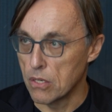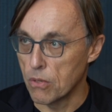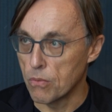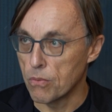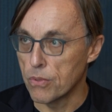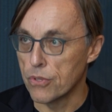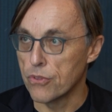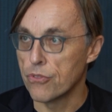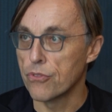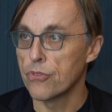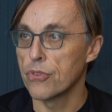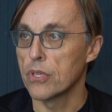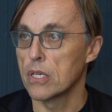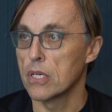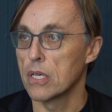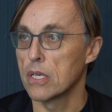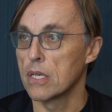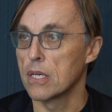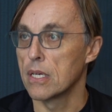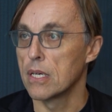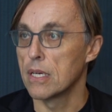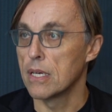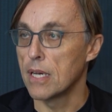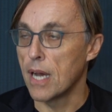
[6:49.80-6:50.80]
with
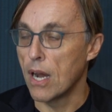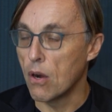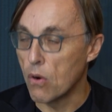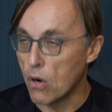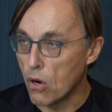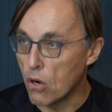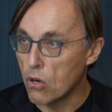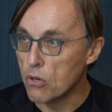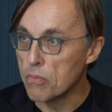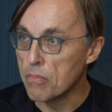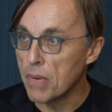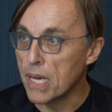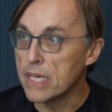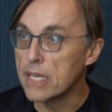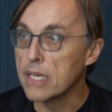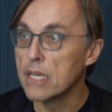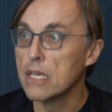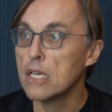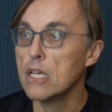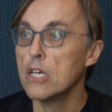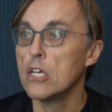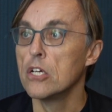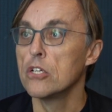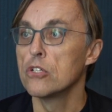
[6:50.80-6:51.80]
our own
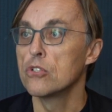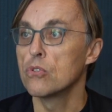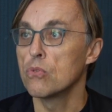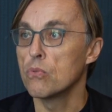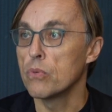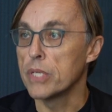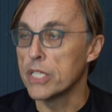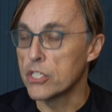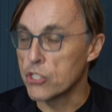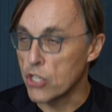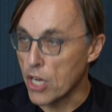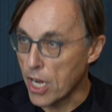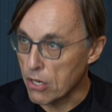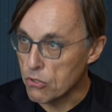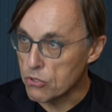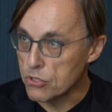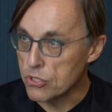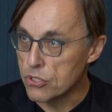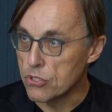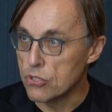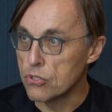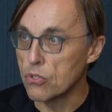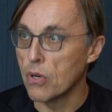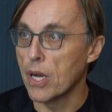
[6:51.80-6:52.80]
money to reach
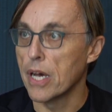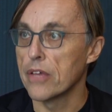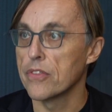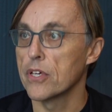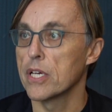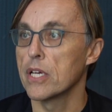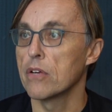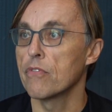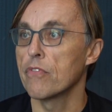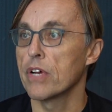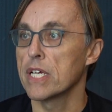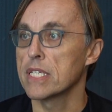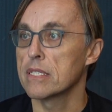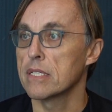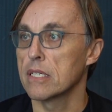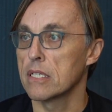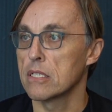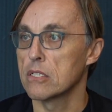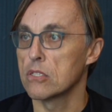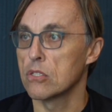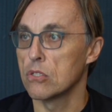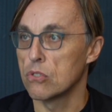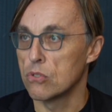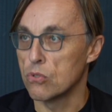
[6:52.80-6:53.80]
out to other
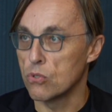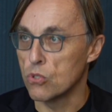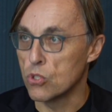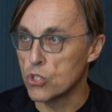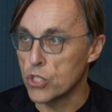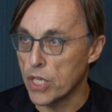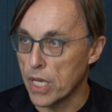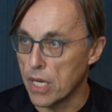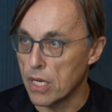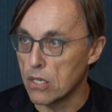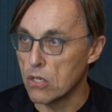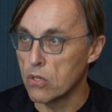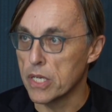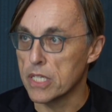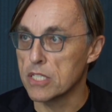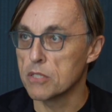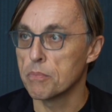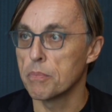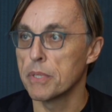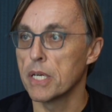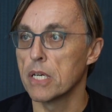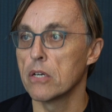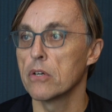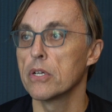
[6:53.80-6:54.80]
investors to share our
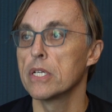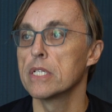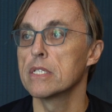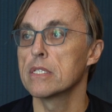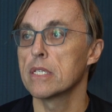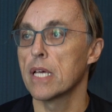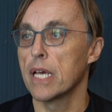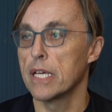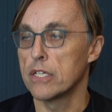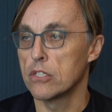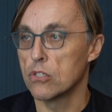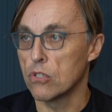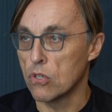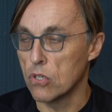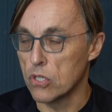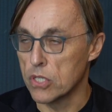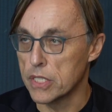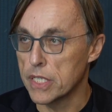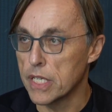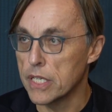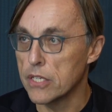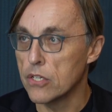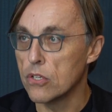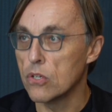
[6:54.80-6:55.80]
experience and to
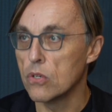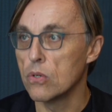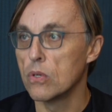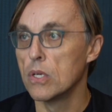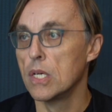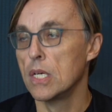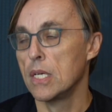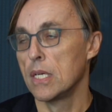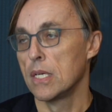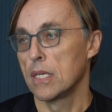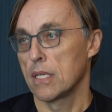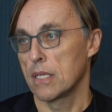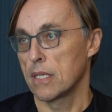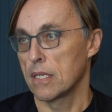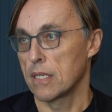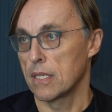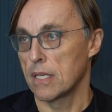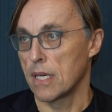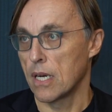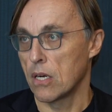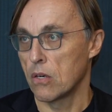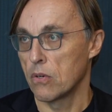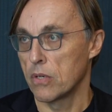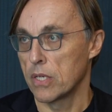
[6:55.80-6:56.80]
continue
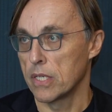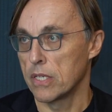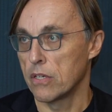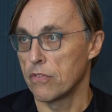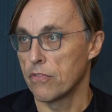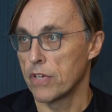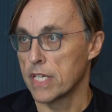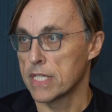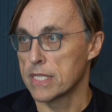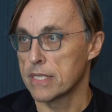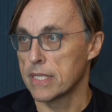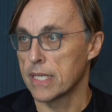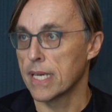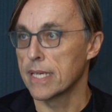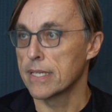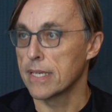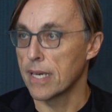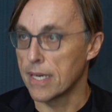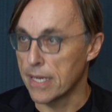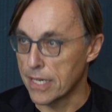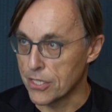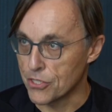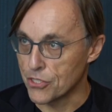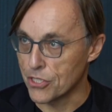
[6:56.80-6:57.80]
our investing at
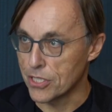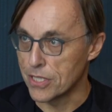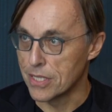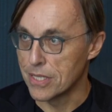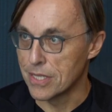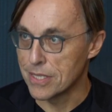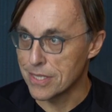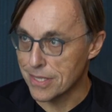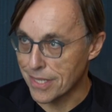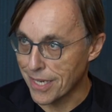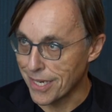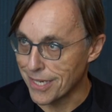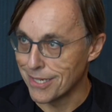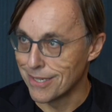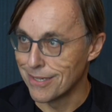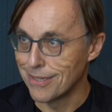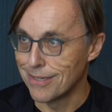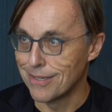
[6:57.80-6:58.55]
a larger scale.